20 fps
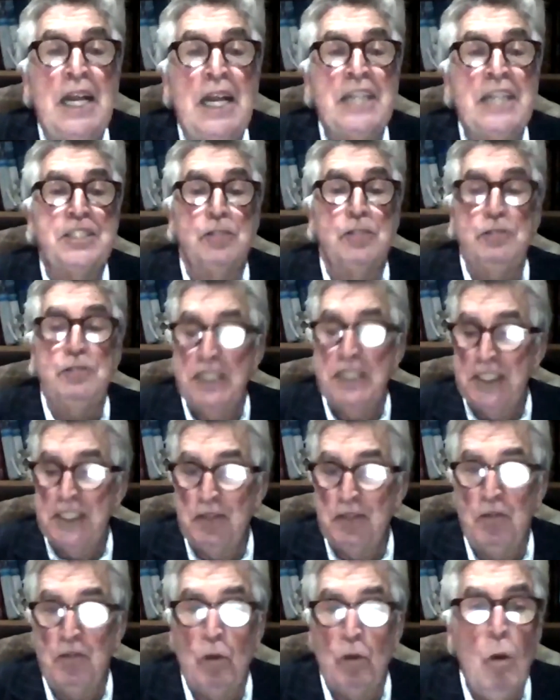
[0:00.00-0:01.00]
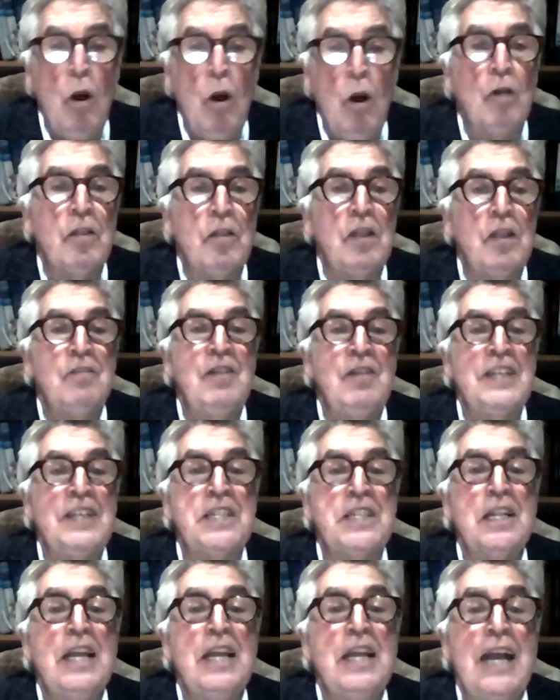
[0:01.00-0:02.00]
And it was during that last 2
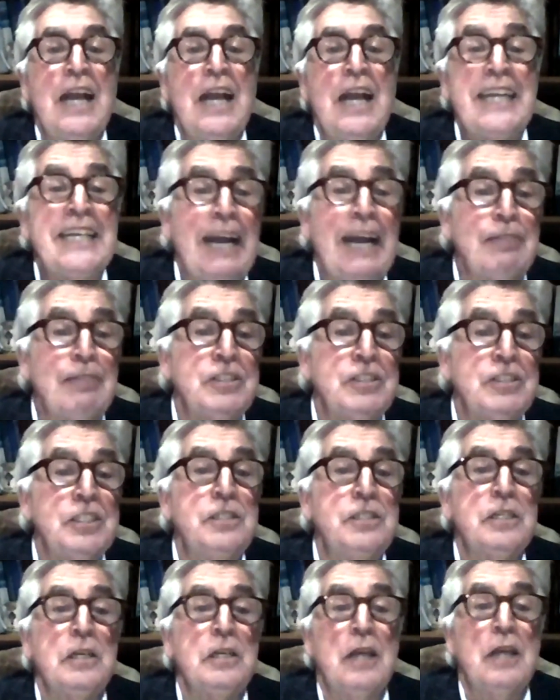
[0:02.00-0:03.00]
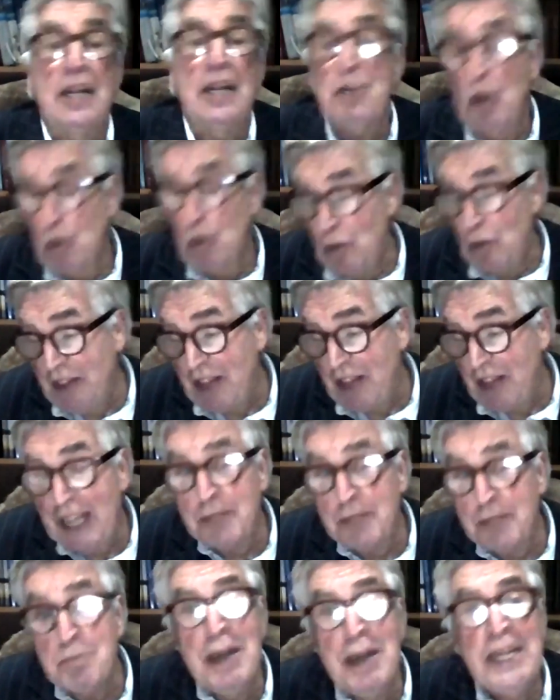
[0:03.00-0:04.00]
years of the war that the vessel
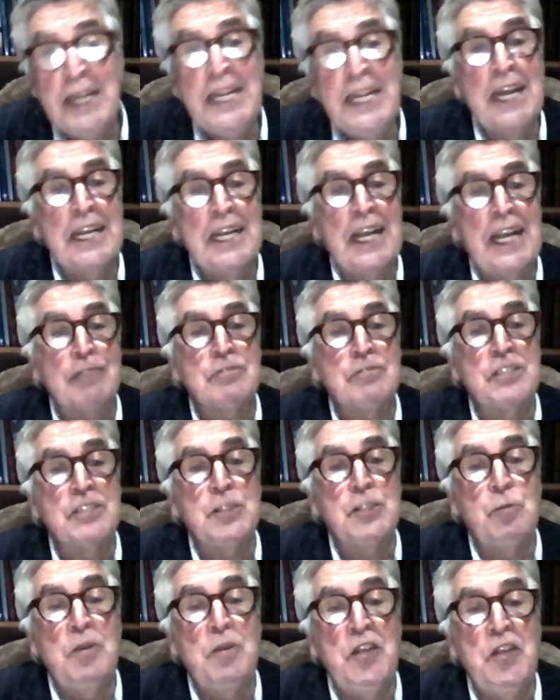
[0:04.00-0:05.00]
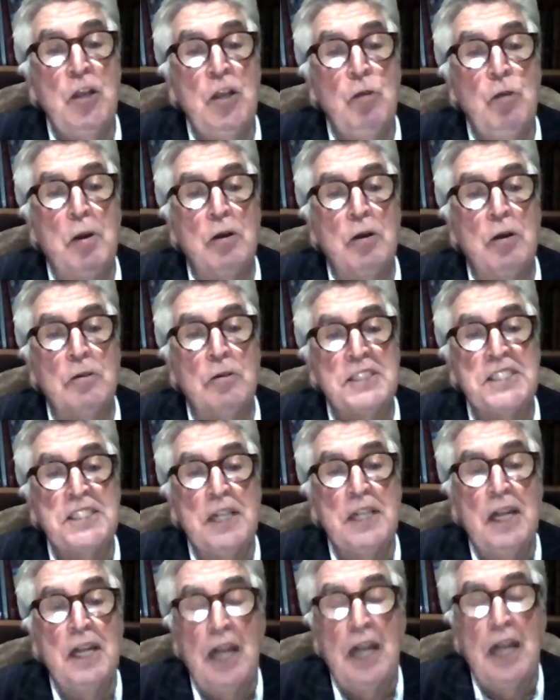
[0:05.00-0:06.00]
encountered, or rather had many
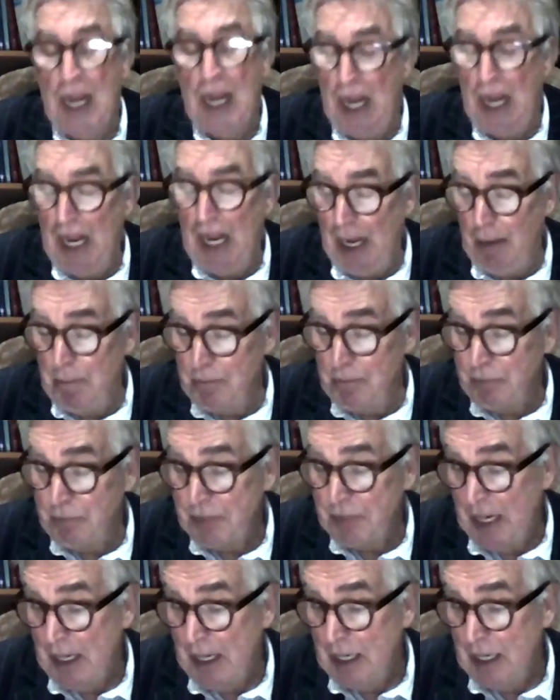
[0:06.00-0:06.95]
encounters with U-boats,